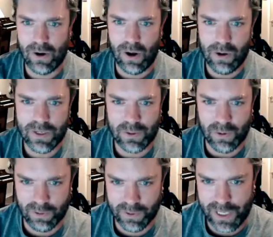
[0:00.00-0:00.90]

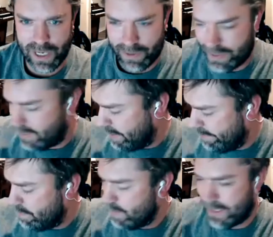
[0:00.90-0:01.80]
historical geologists and give
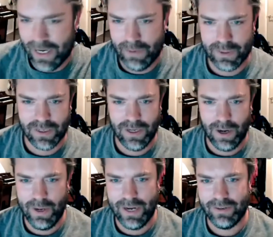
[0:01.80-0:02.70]
them nicknames. I'm in.